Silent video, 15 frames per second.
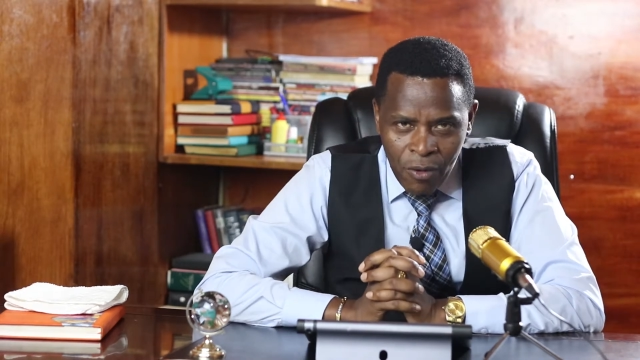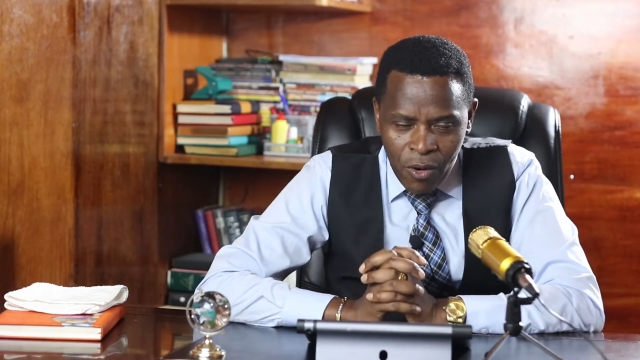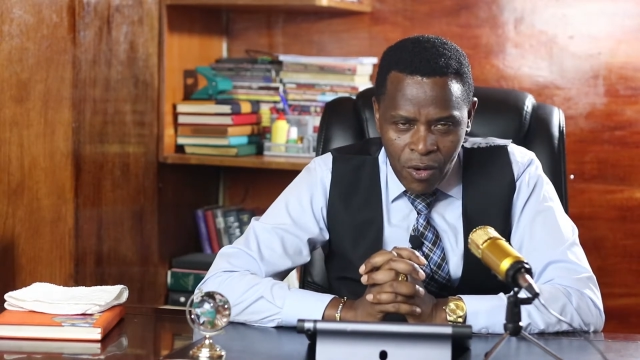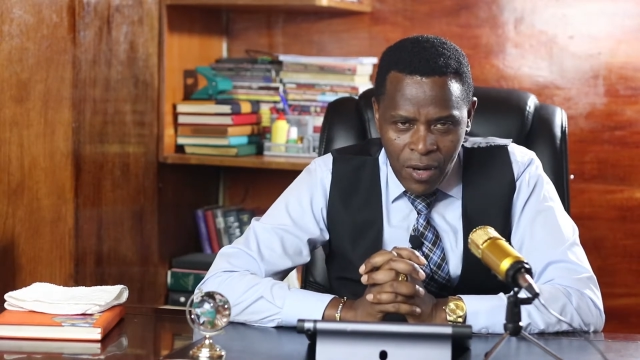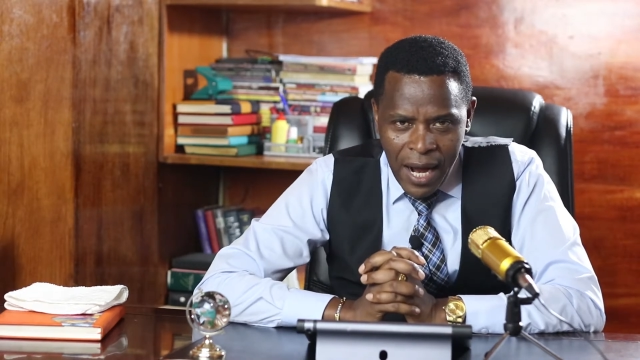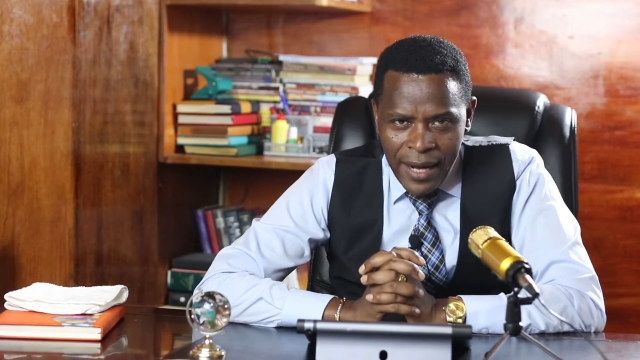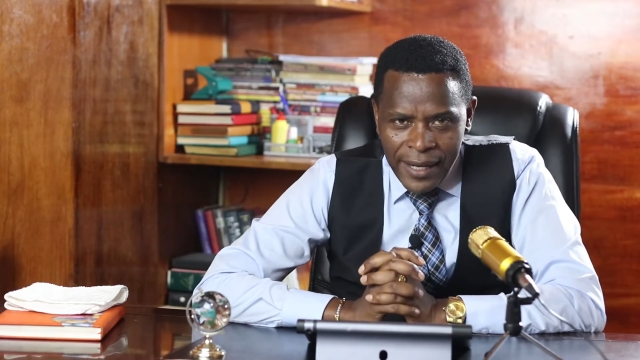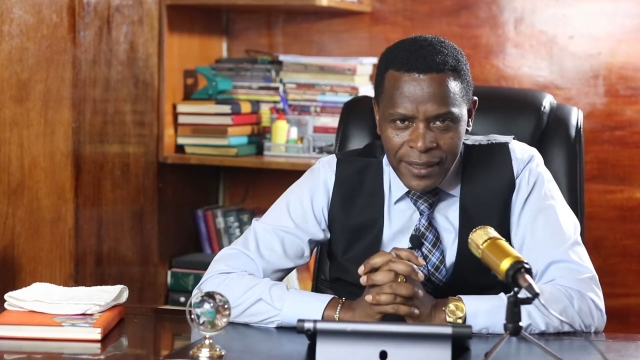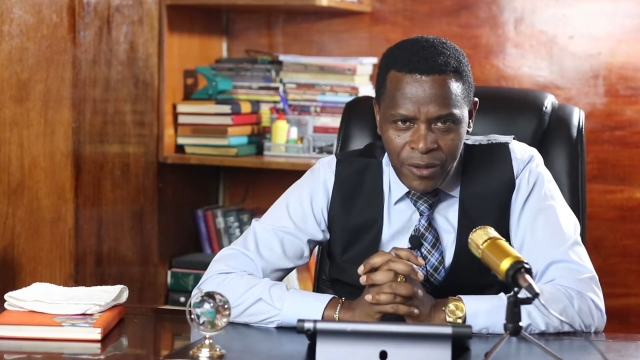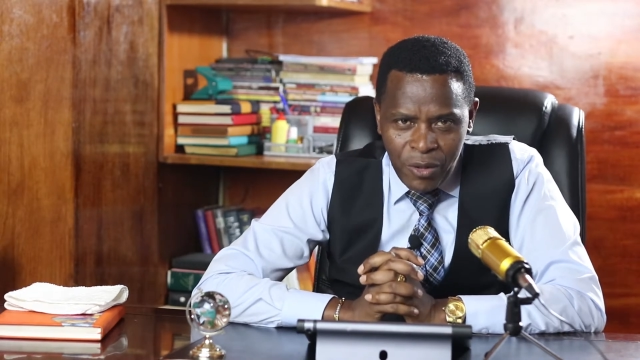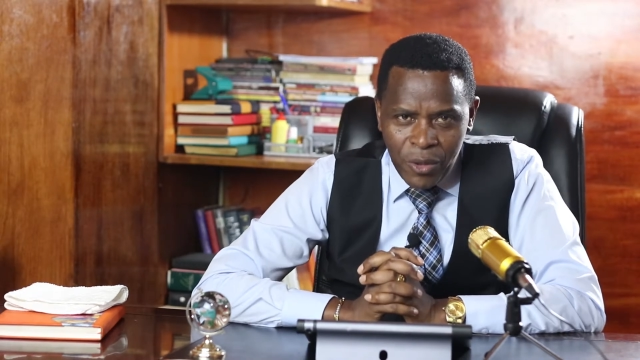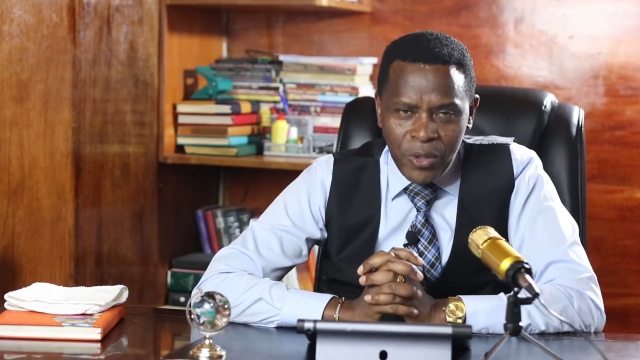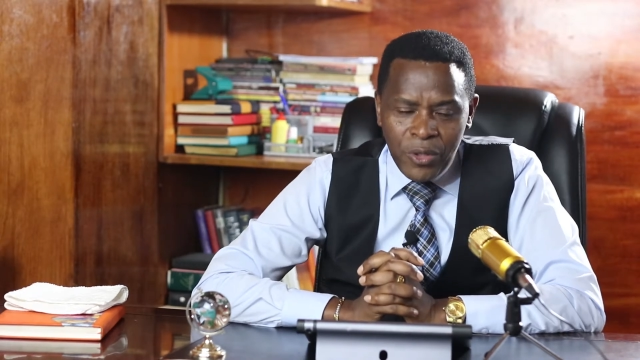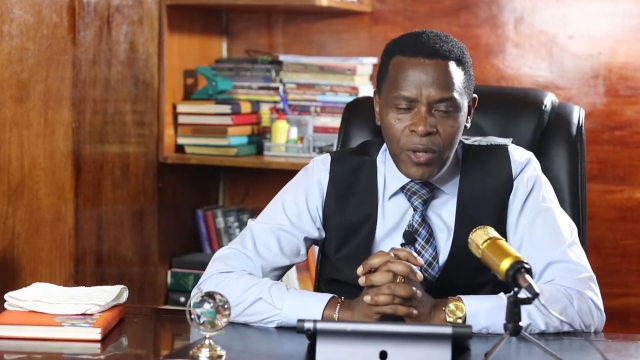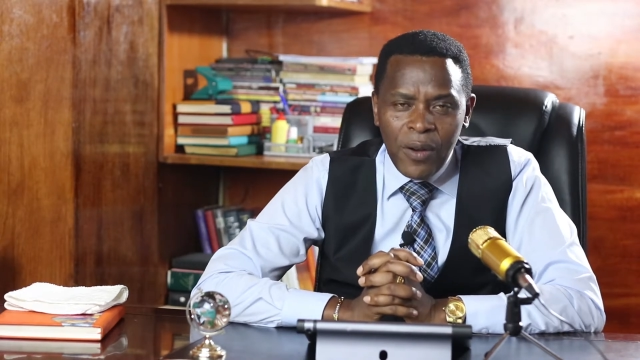All right,
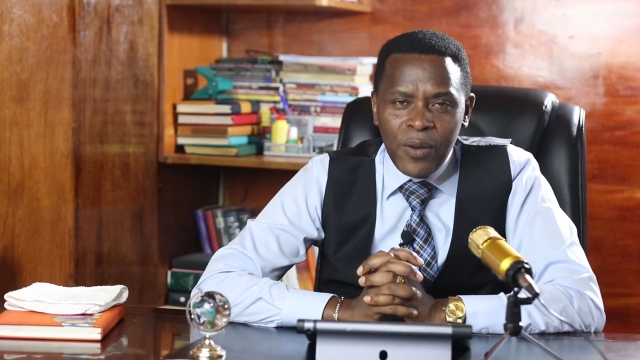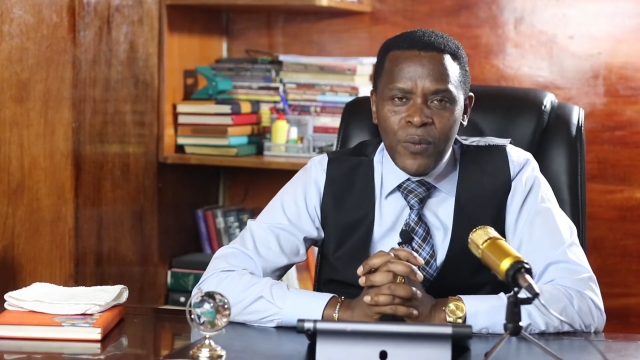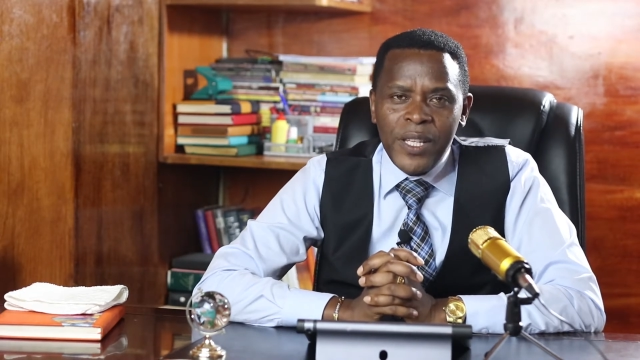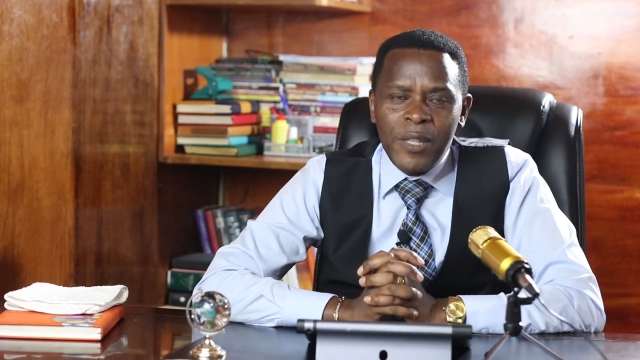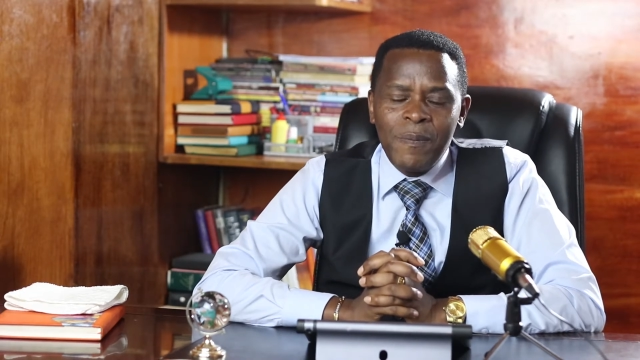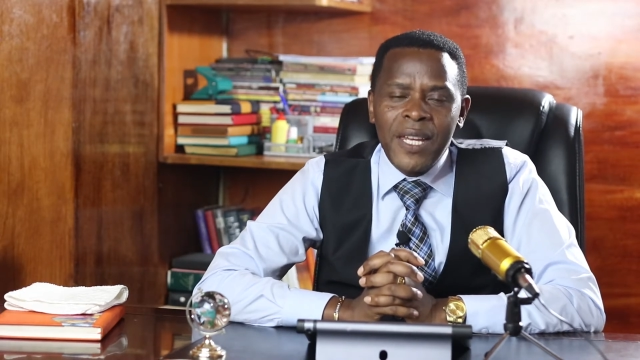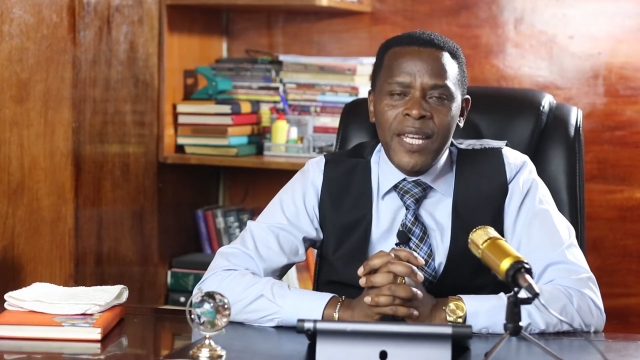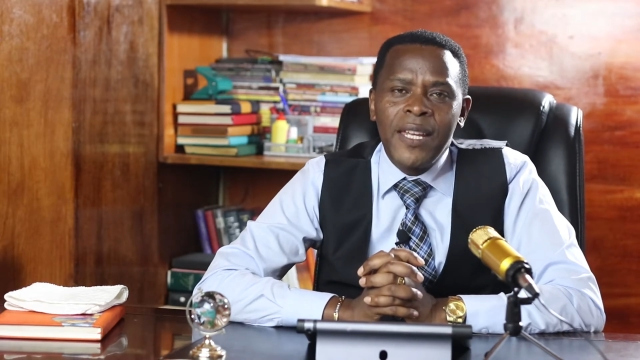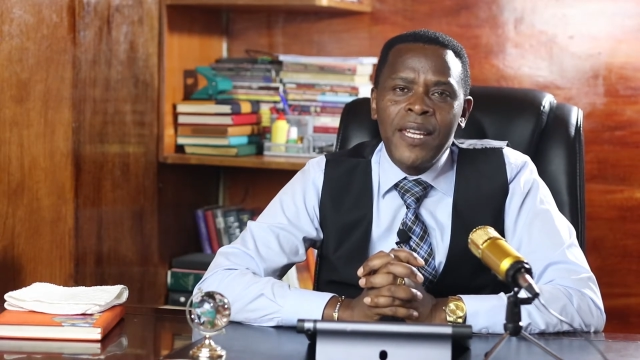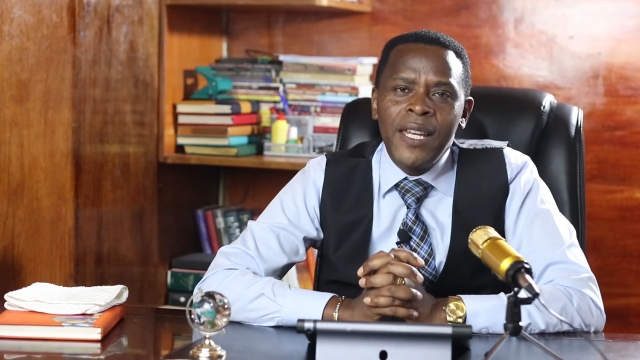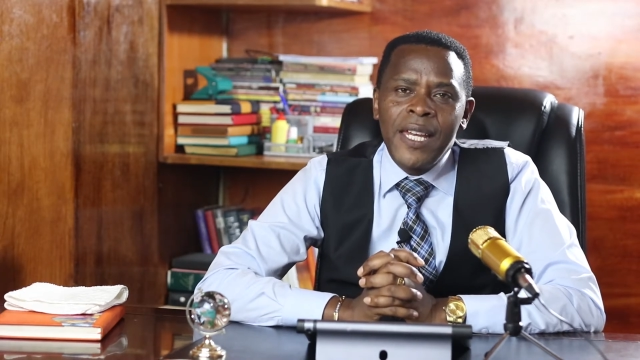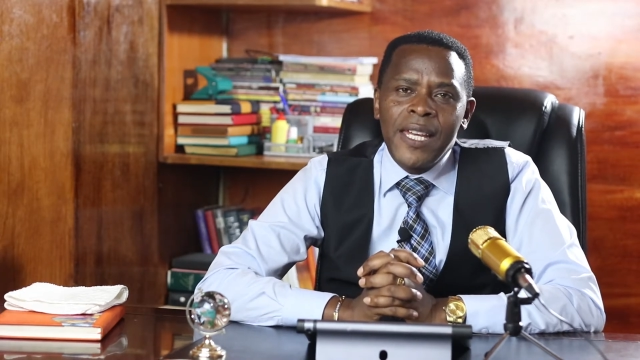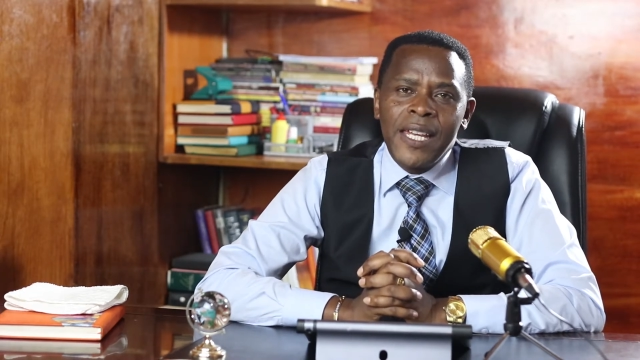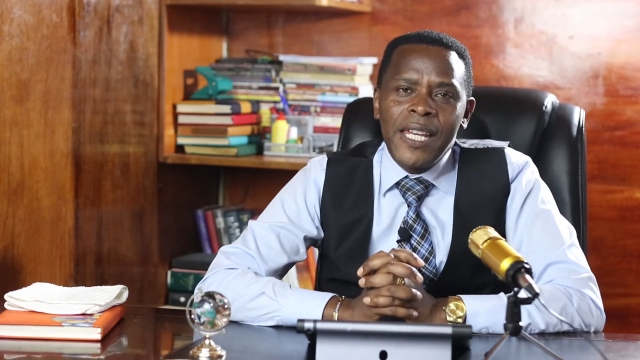so join with me